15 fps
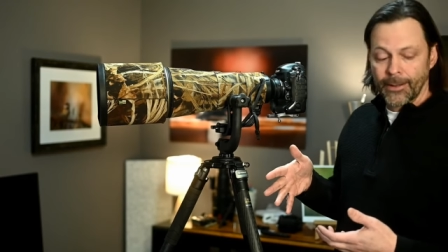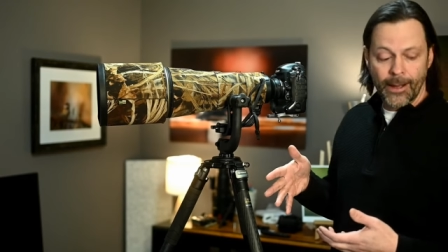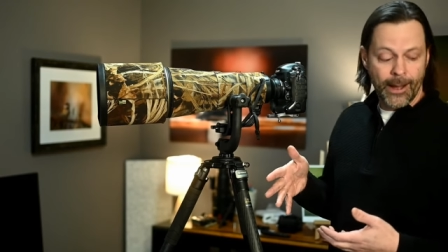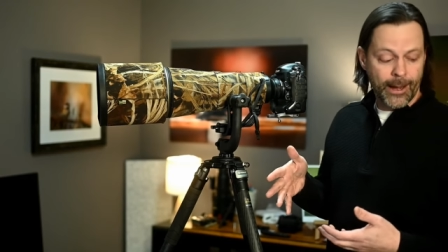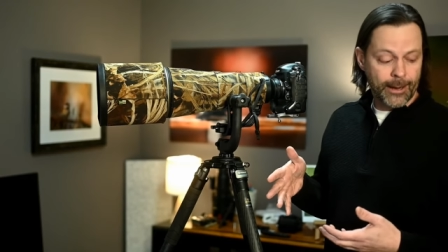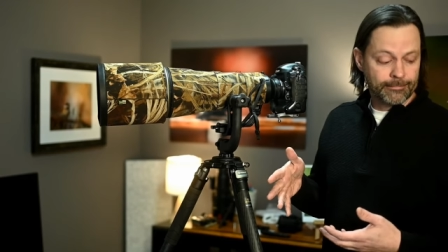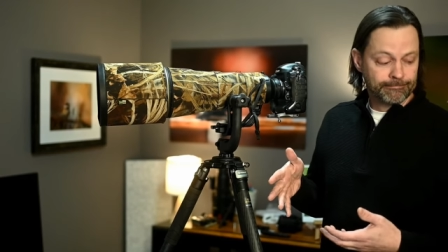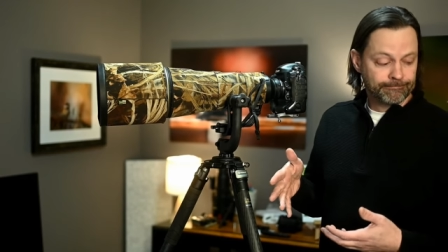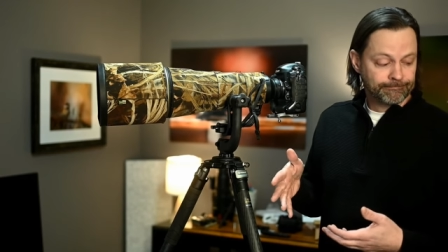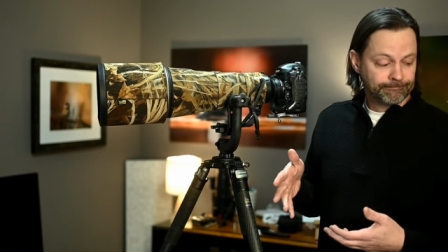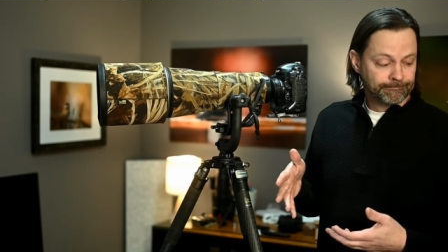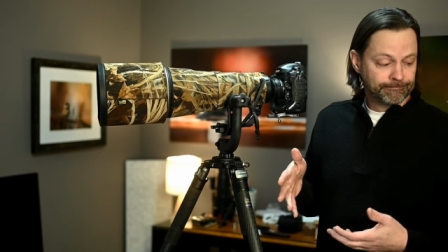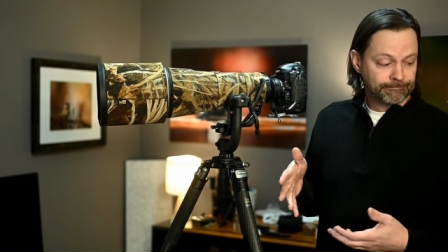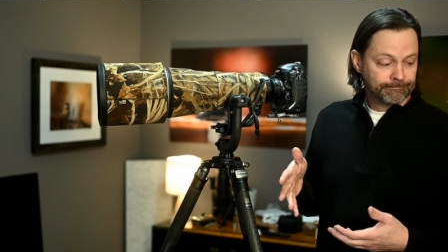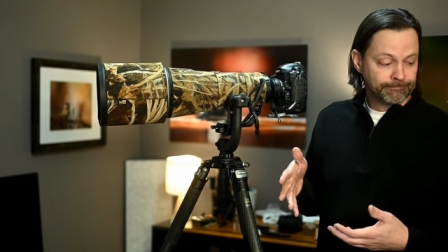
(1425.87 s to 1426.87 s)
Um,
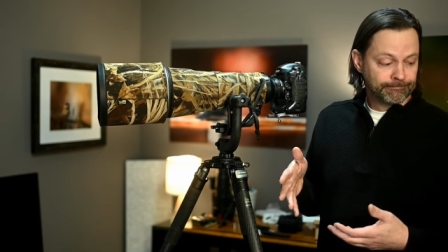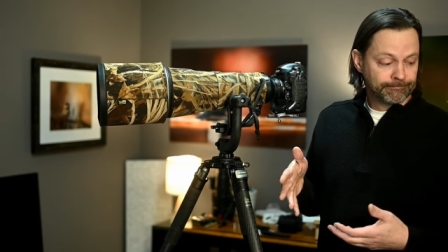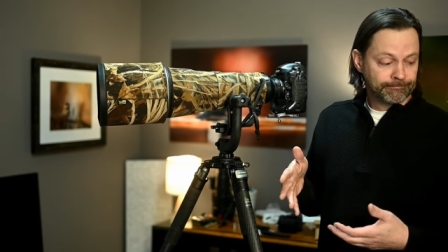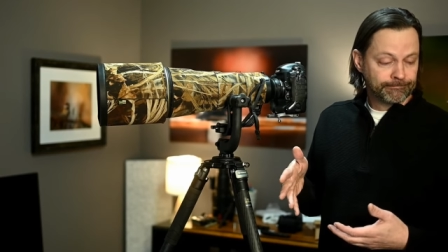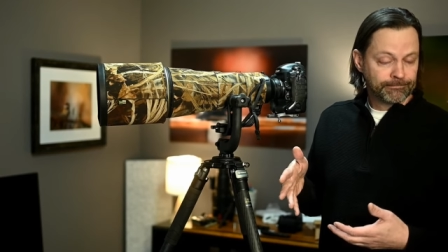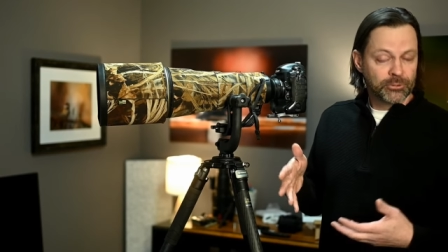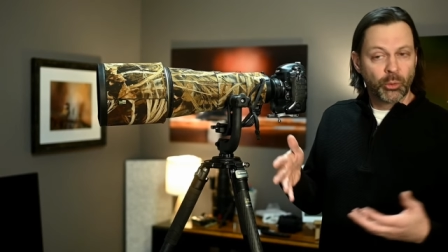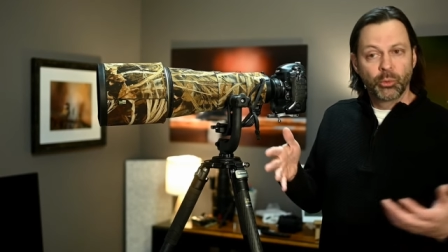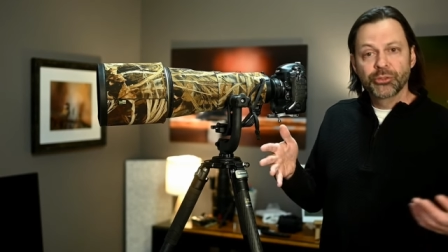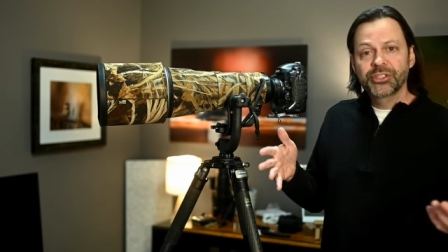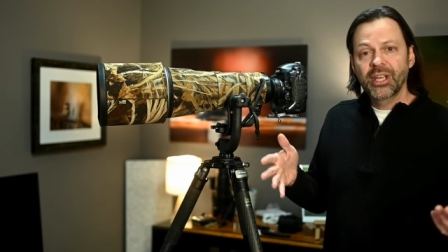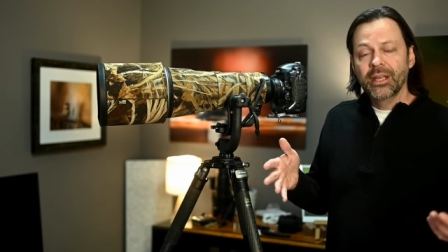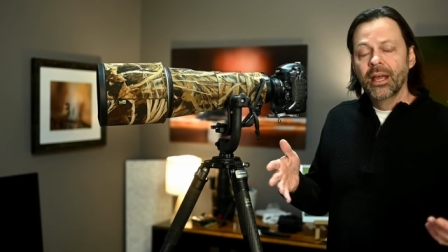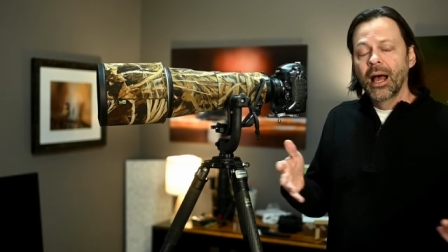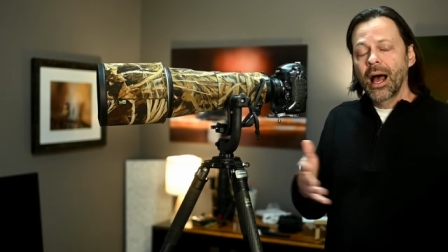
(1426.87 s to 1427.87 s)
so we'll
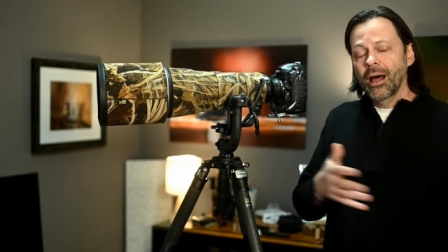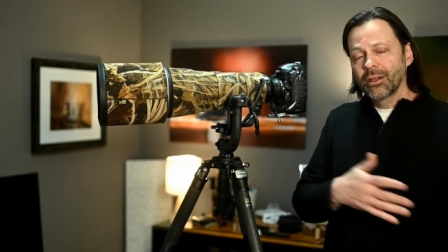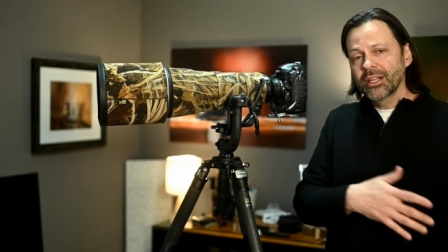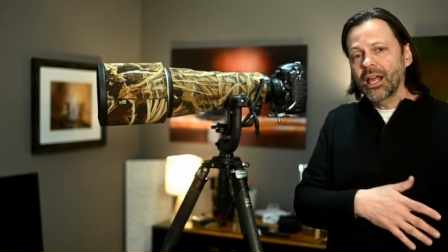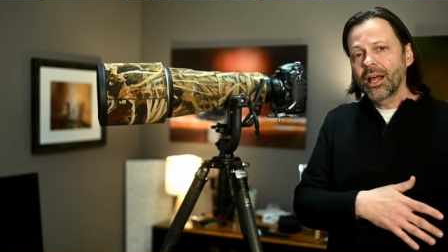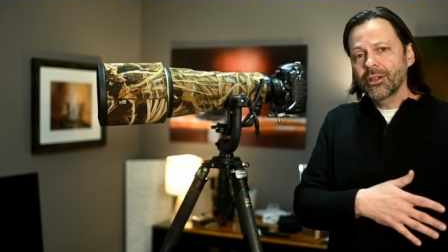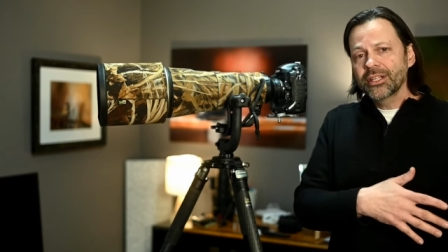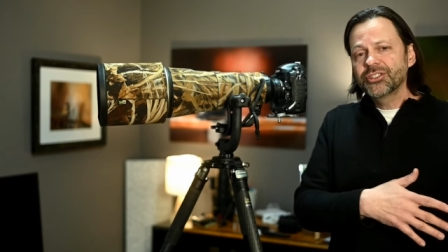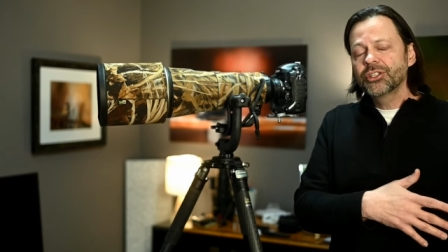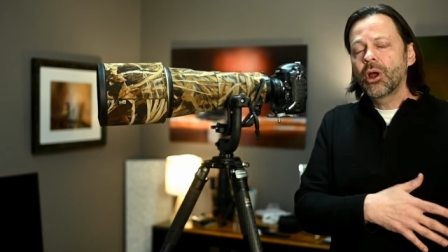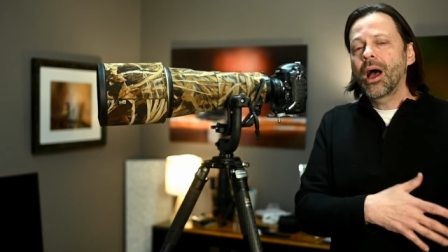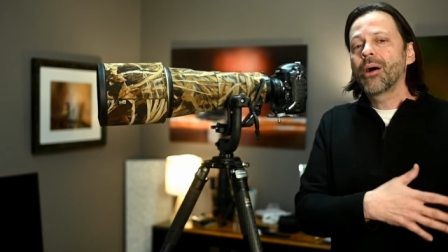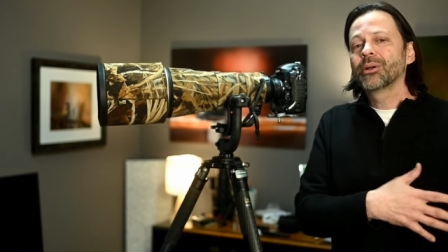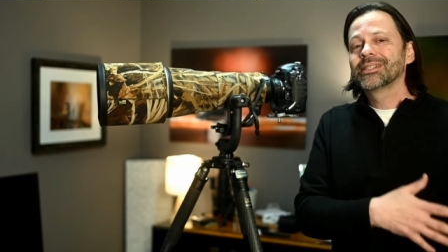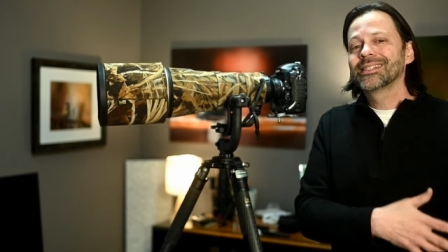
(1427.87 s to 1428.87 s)
see. I'll I'll let you know
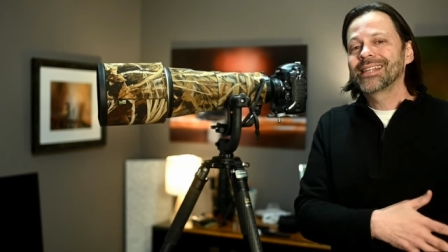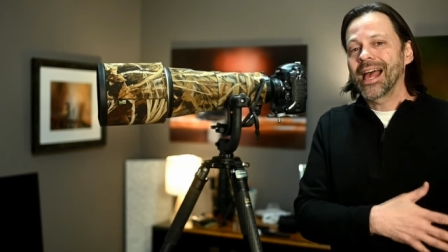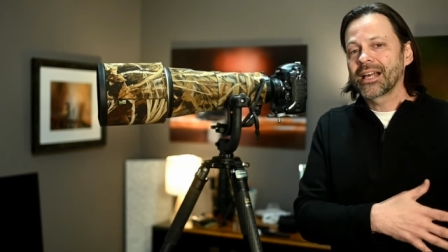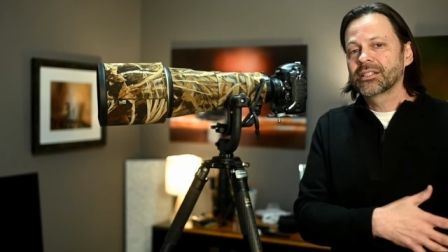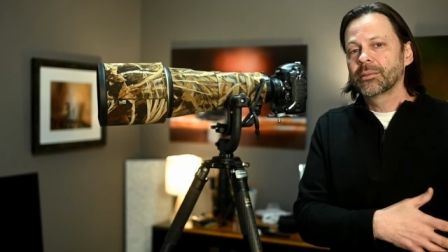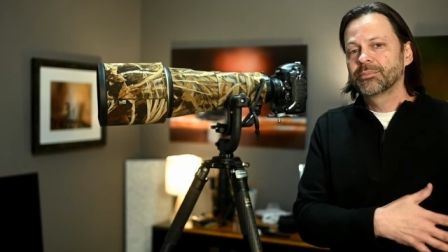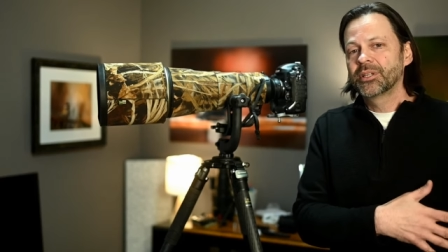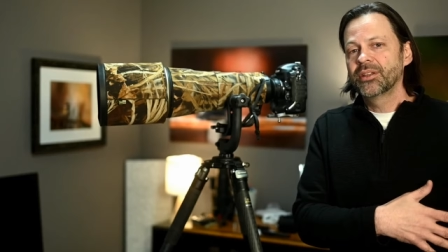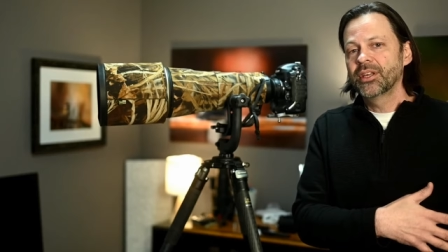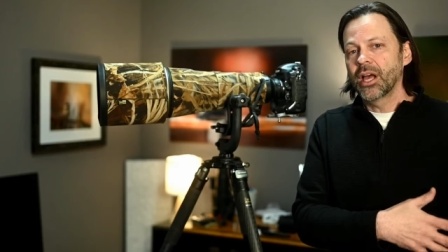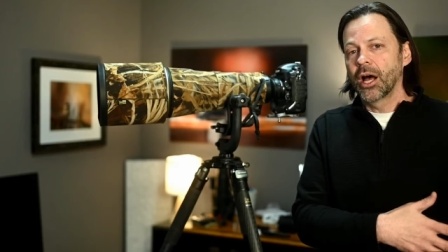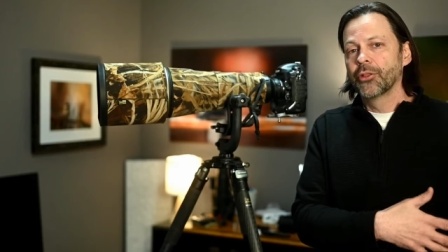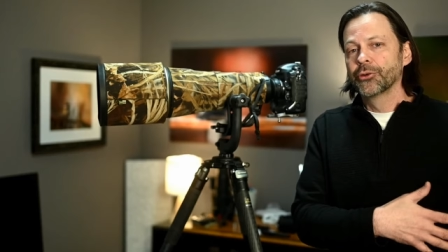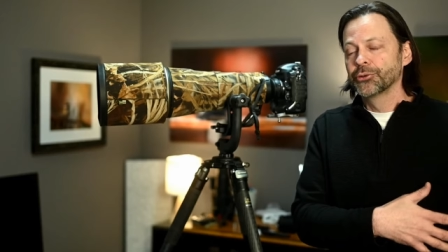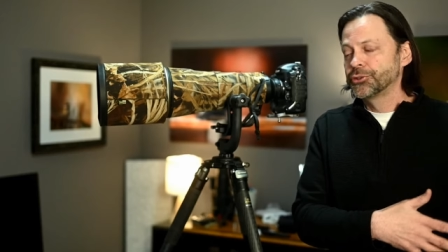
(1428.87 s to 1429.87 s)
how it stacks up to the
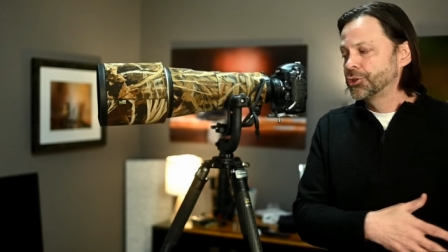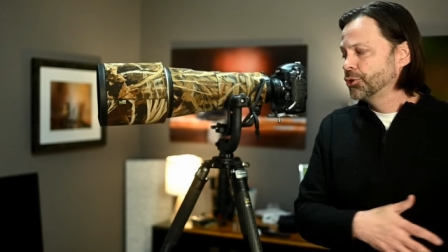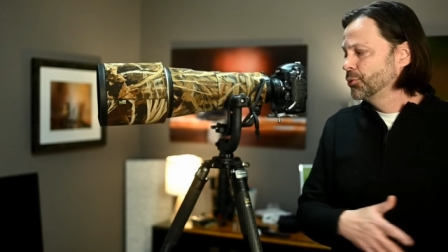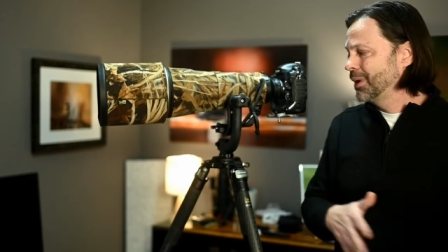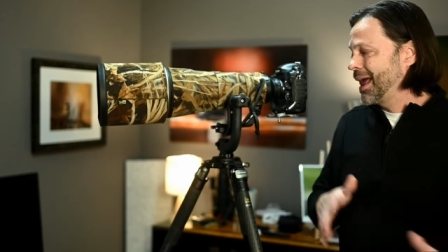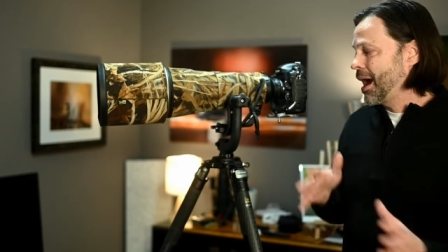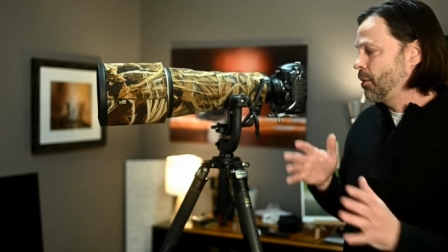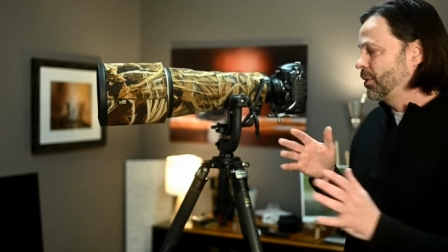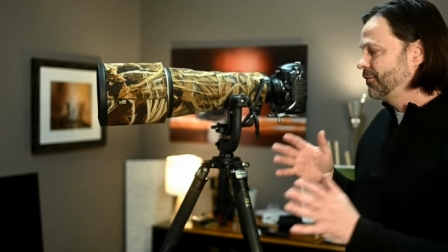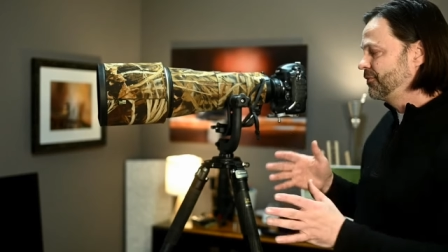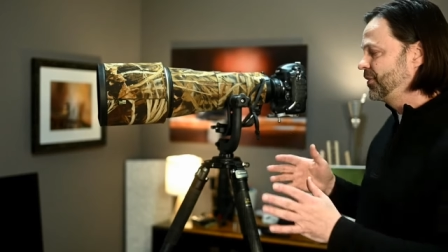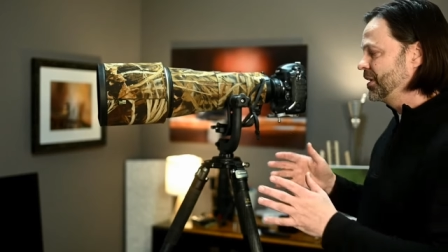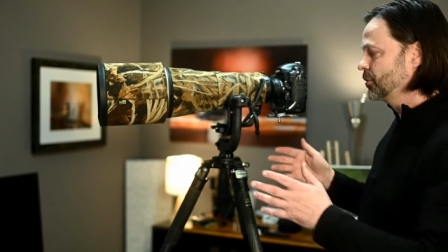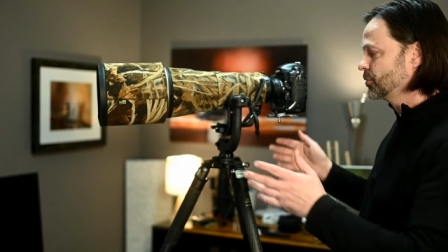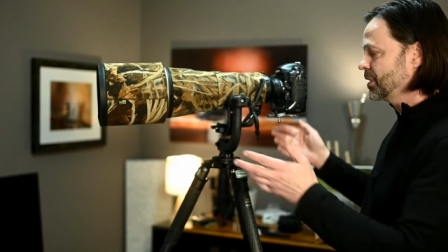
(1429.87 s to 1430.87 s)
other two and how it
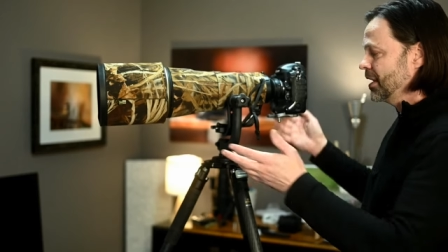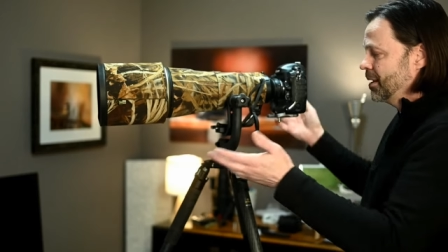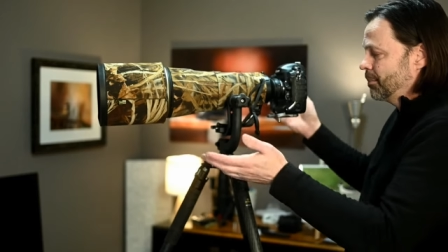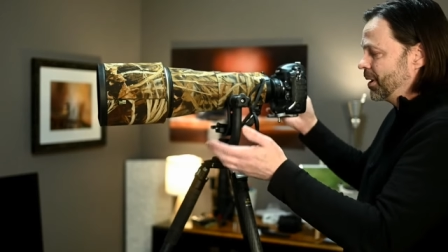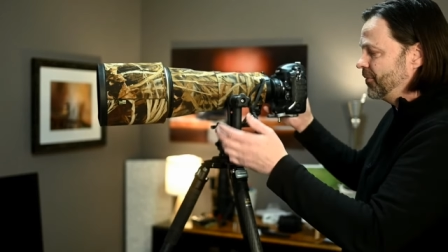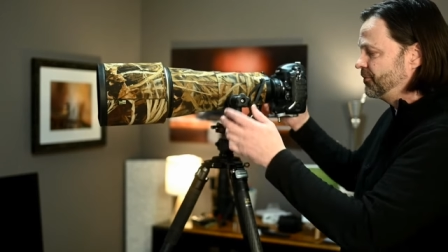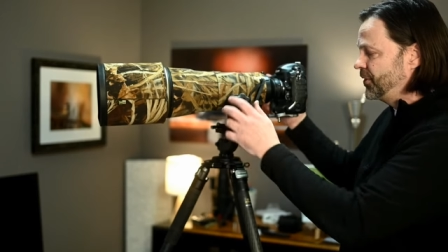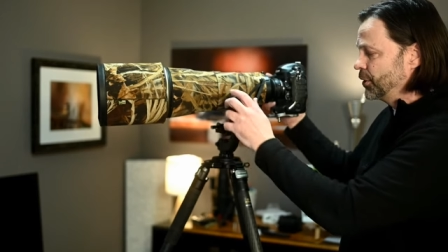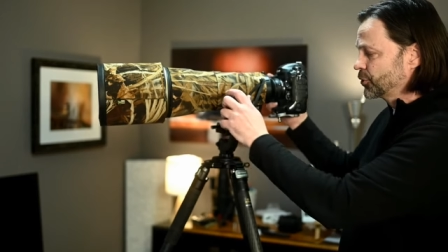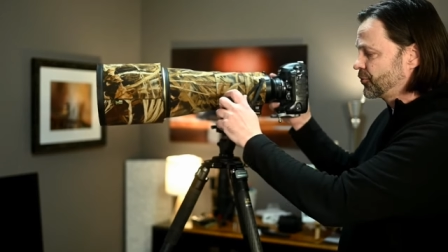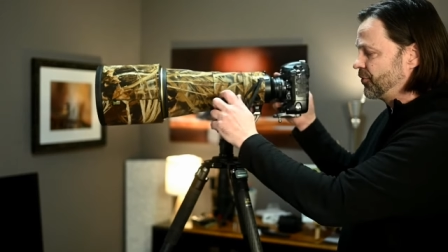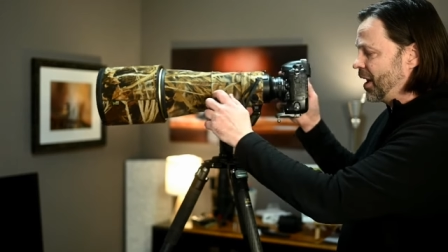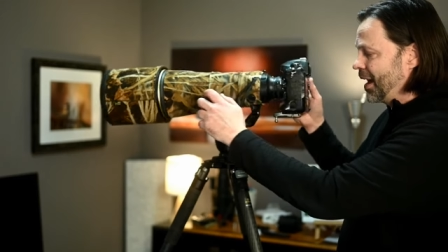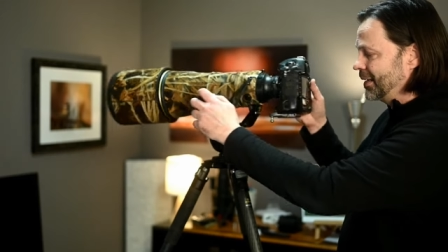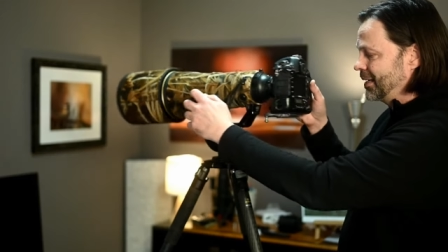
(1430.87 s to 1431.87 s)
feels. But it feels
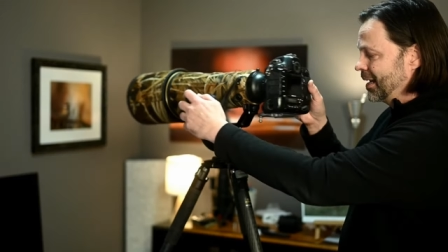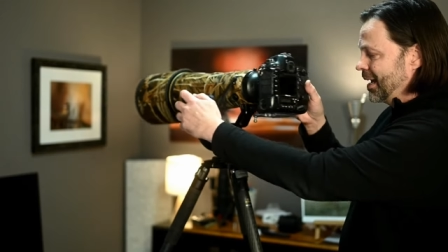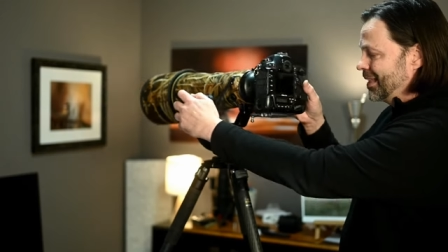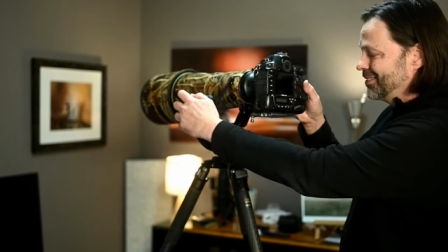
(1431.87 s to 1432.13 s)
fine.